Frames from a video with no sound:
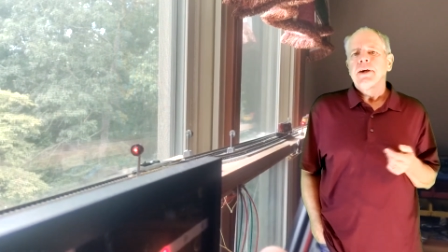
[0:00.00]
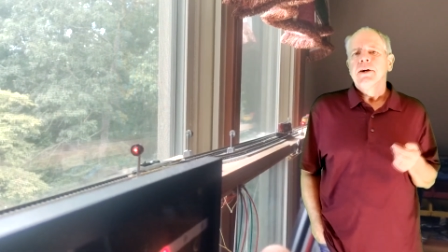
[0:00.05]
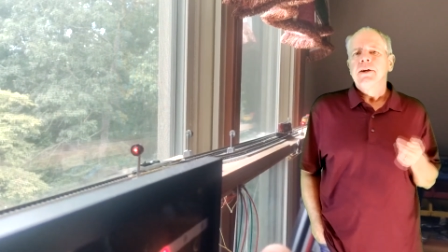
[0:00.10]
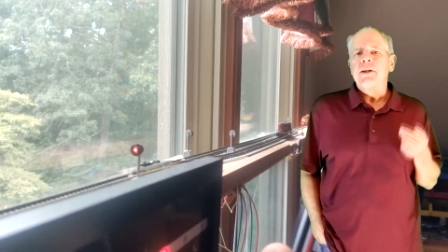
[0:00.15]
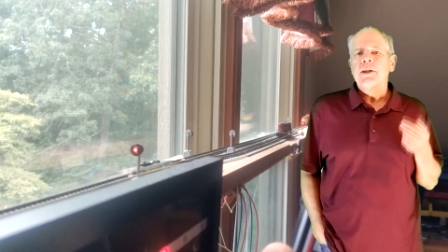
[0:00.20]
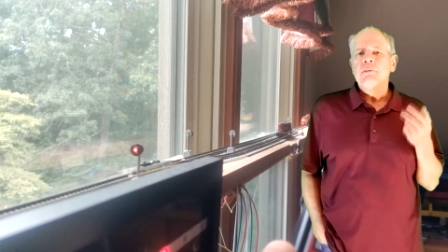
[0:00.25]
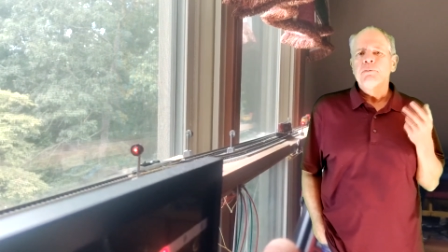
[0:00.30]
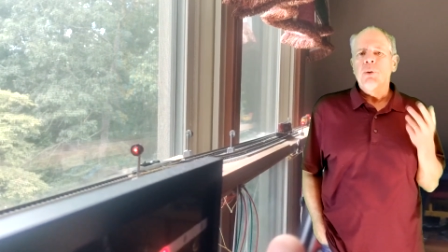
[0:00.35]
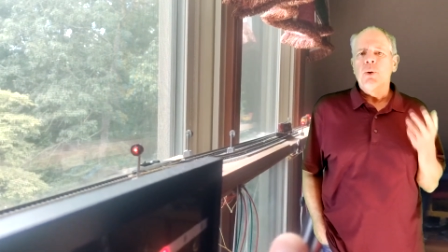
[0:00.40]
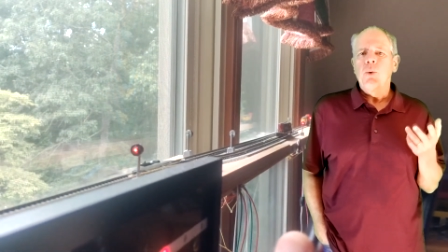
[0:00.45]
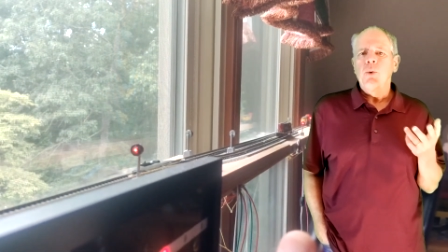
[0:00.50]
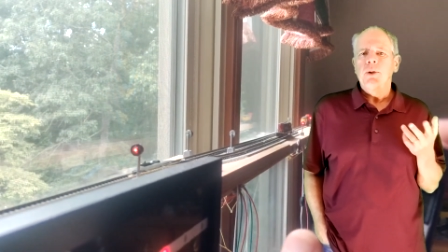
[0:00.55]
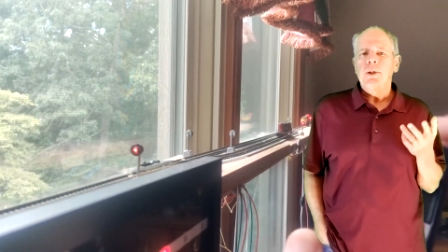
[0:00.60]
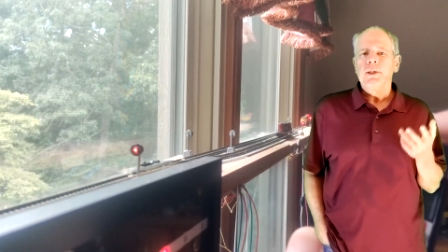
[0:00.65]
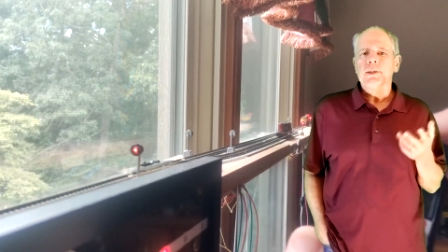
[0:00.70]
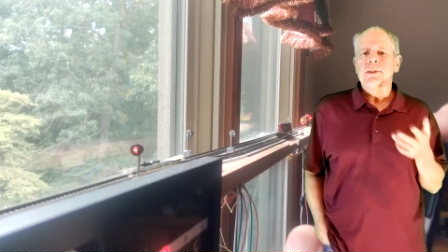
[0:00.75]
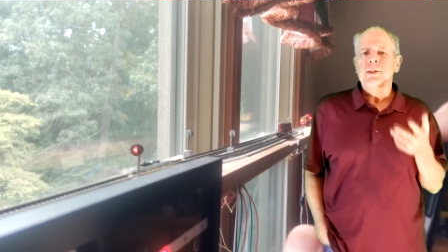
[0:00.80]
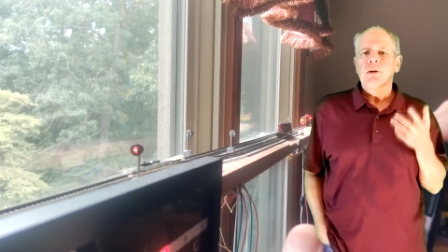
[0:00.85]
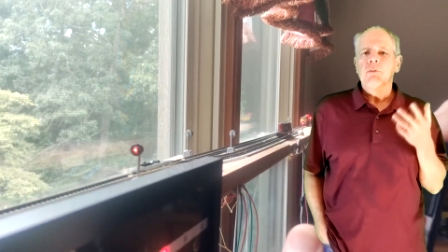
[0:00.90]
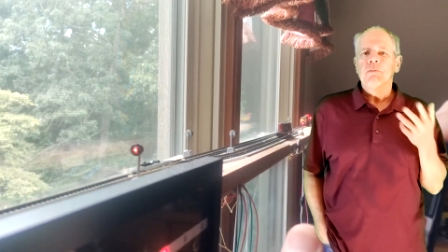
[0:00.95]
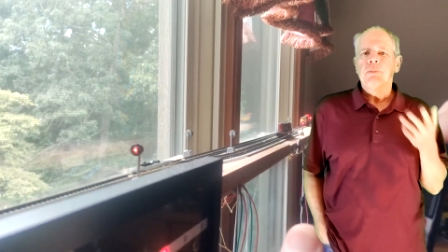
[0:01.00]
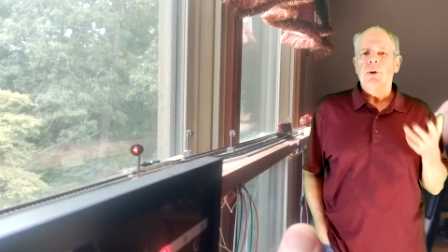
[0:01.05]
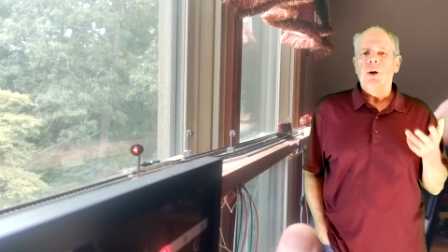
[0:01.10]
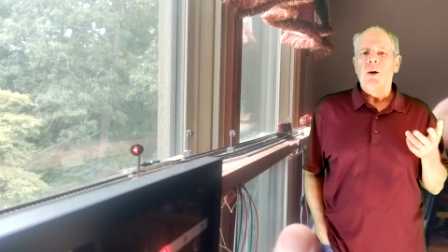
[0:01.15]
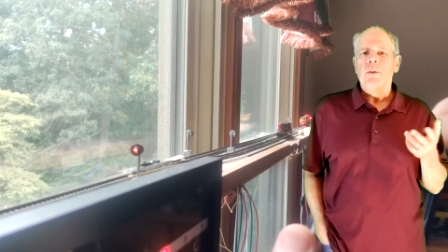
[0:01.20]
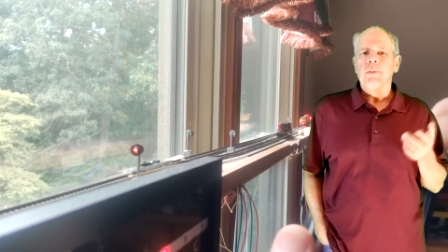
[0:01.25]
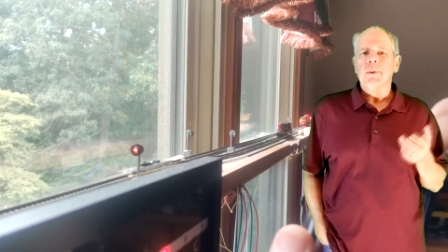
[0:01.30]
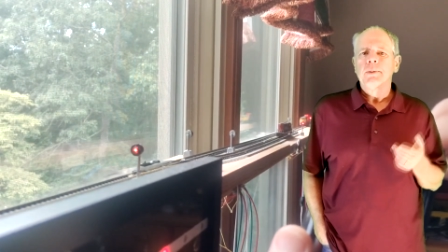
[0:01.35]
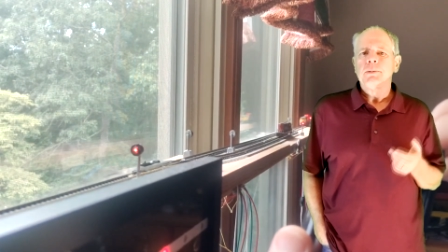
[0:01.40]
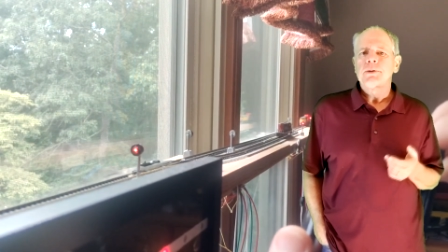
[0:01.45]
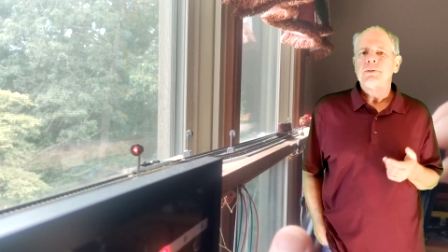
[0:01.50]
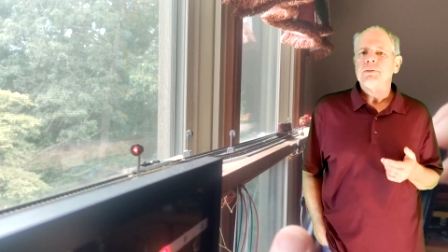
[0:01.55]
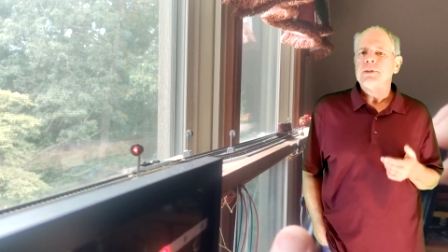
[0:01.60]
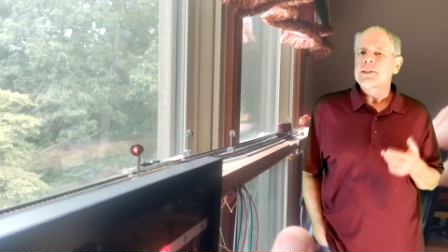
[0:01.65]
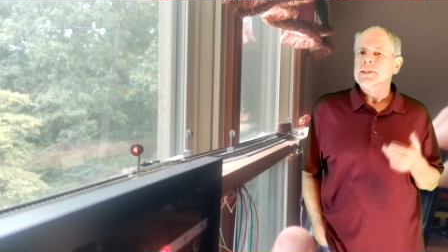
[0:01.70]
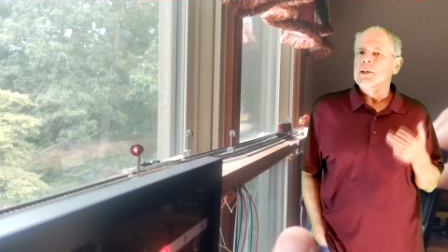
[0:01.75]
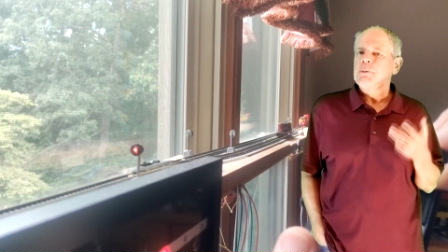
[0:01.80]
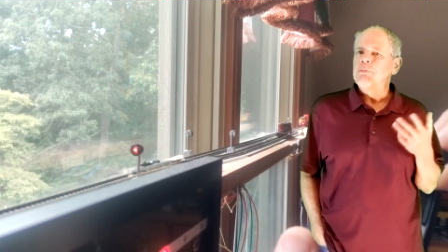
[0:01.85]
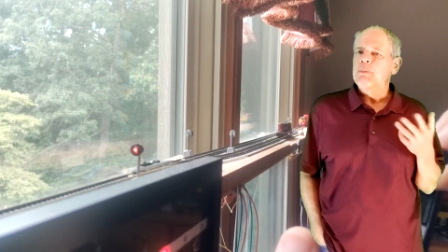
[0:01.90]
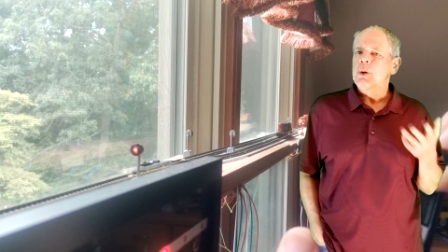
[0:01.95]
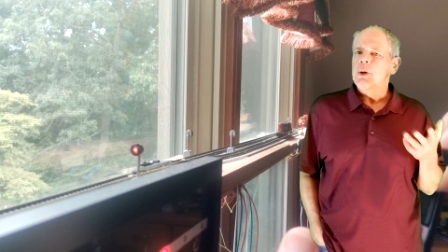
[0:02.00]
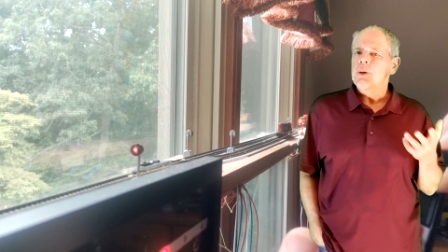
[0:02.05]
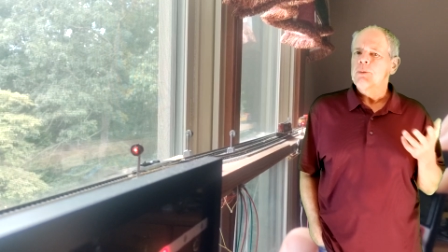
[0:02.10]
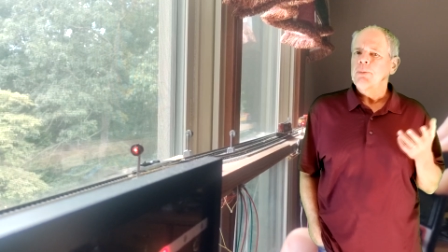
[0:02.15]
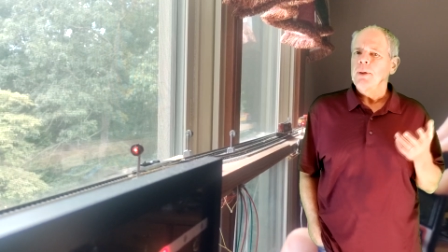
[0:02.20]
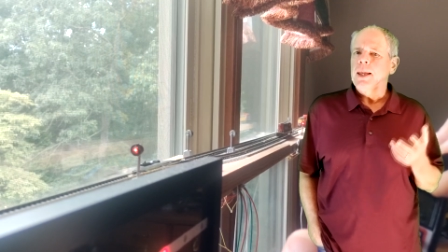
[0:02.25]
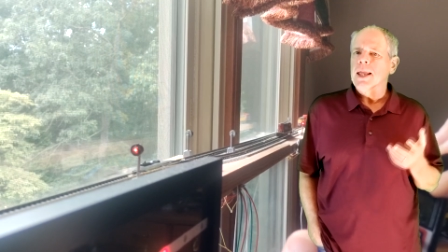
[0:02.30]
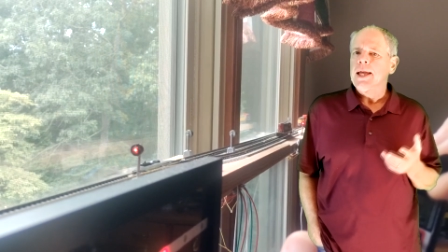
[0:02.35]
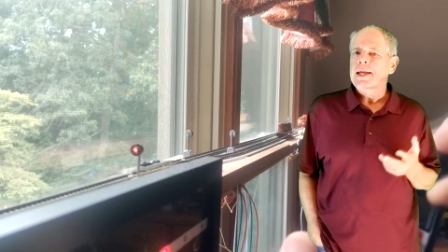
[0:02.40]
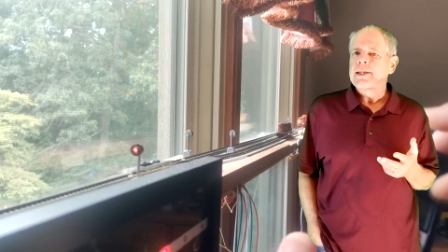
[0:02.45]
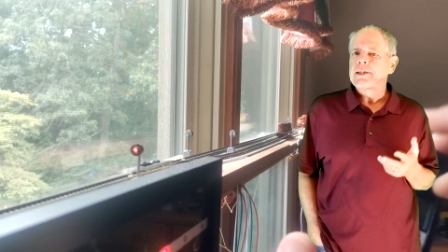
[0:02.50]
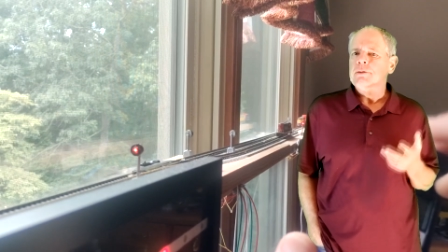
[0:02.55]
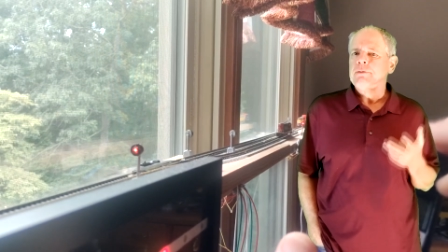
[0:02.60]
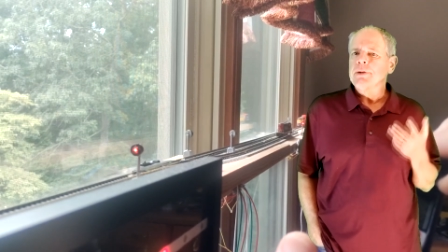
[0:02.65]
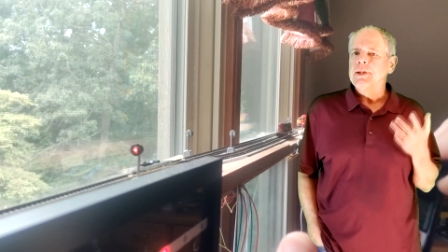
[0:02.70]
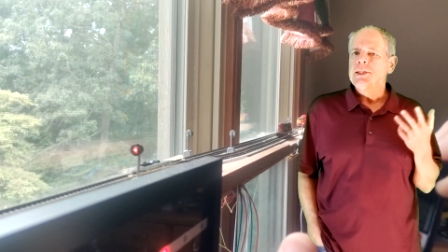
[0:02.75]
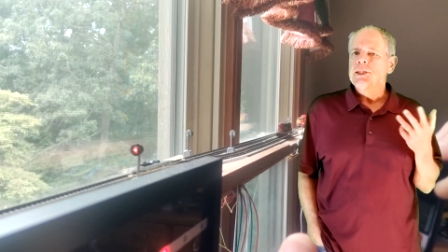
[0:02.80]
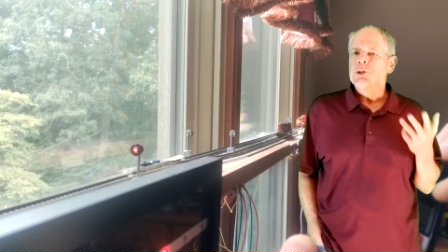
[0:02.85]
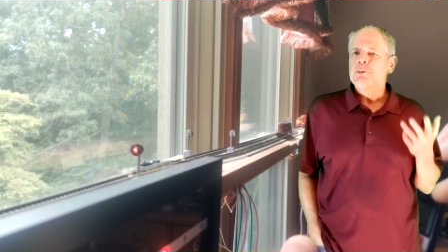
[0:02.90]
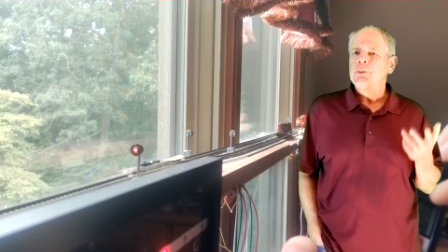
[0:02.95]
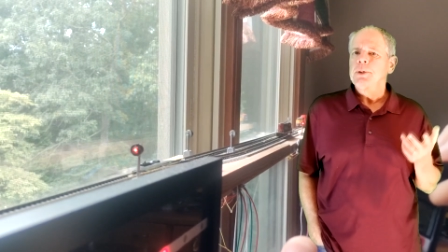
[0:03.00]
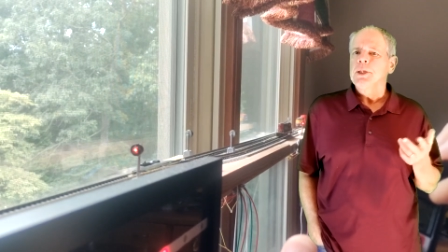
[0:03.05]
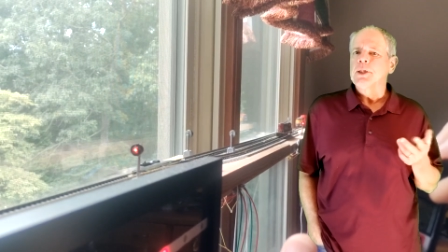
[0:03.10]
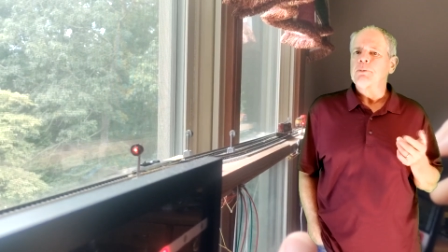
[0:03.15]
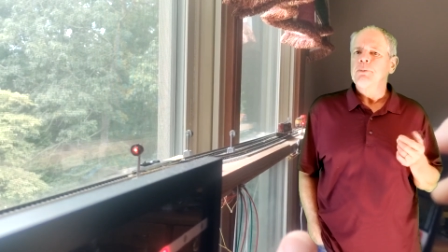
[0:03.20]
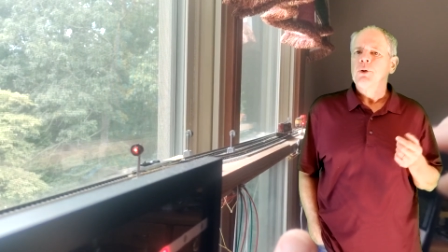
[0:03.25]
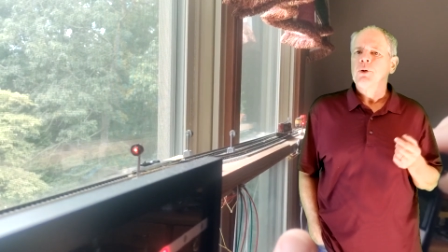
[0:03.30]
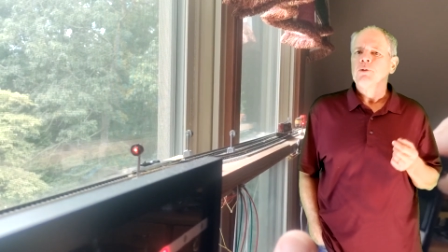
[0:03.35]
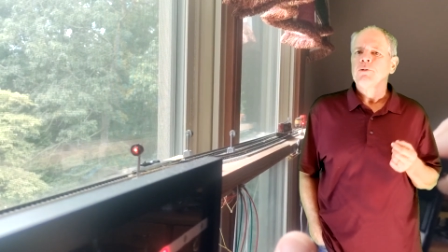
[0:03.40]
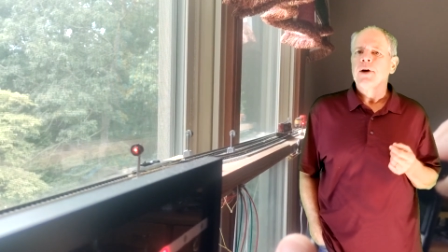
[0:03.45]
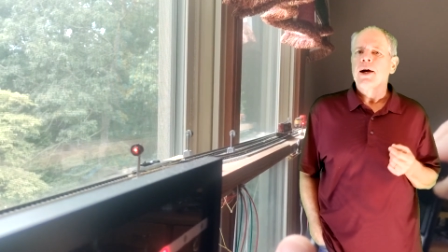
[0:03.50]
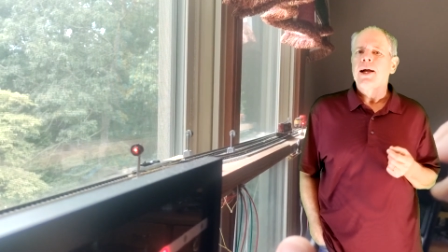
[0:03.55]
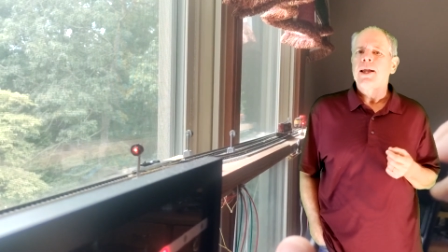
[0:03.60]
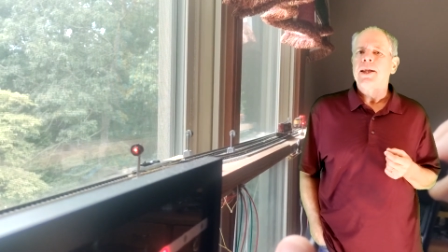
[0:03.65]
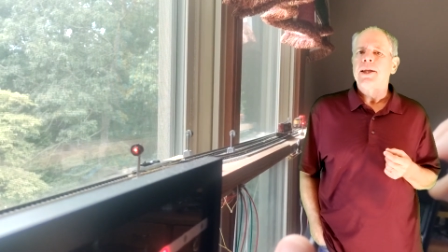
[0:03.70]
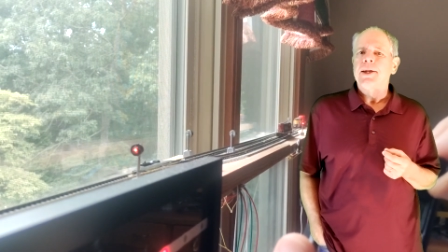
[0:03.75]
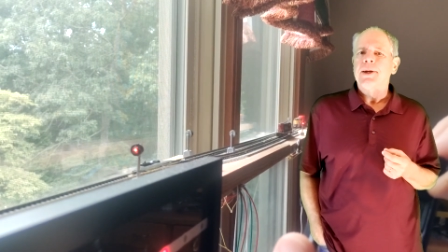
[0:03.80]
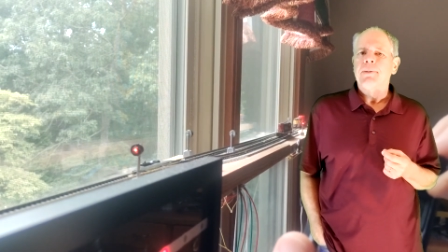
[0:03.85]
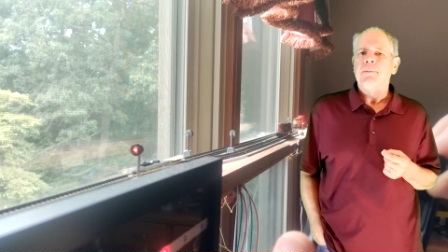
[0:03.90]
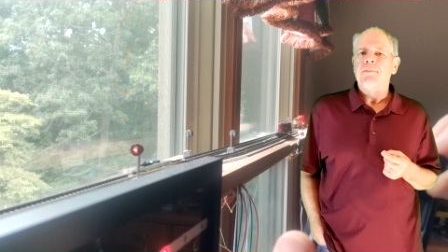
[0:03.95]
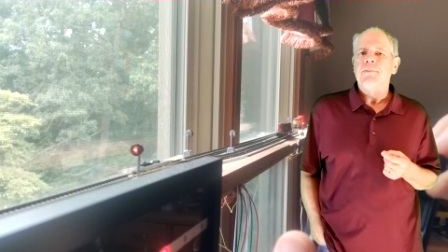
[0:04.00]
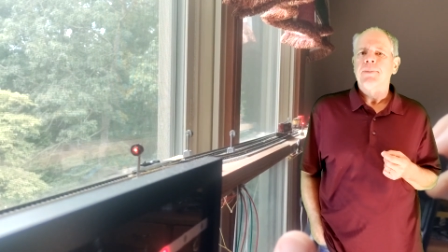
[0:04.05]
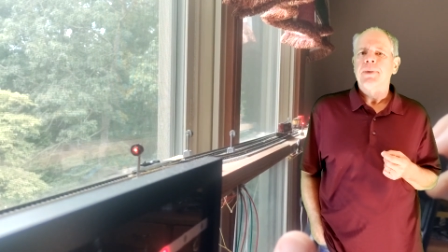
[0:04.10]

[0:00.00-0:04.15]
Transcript: reported some problems with the purple hat when speed profiling.